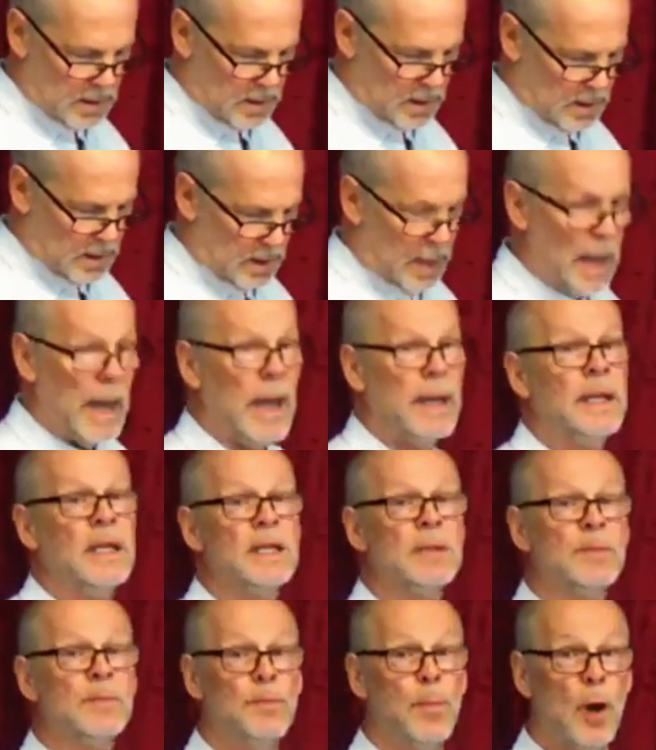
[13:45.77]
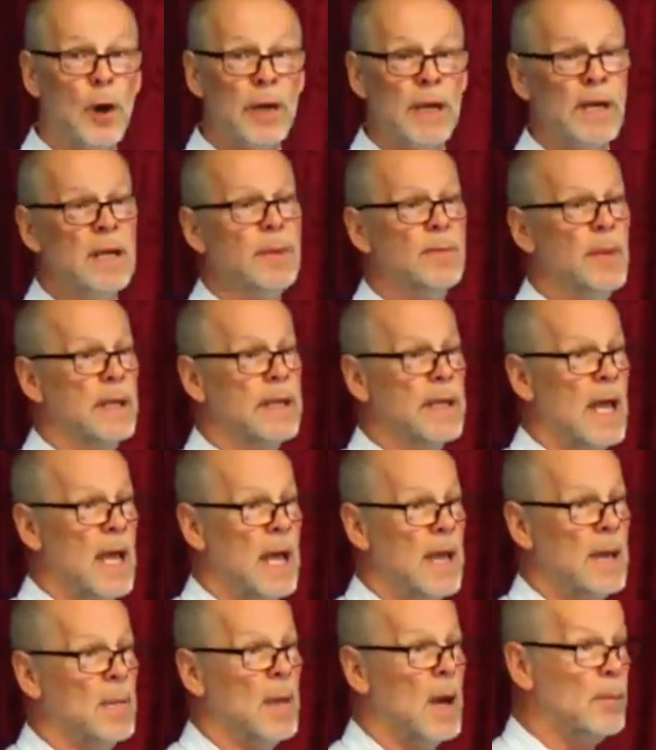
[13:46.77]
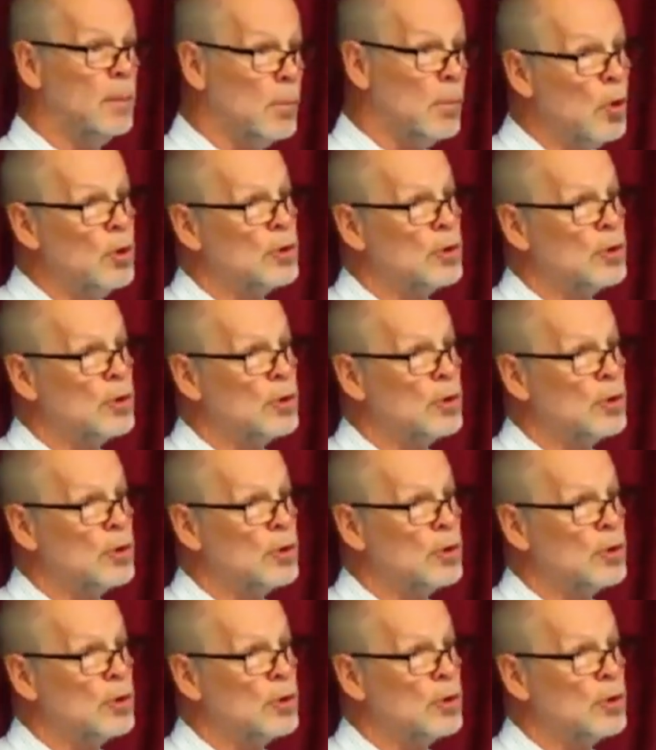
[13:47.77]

And his body became a mortal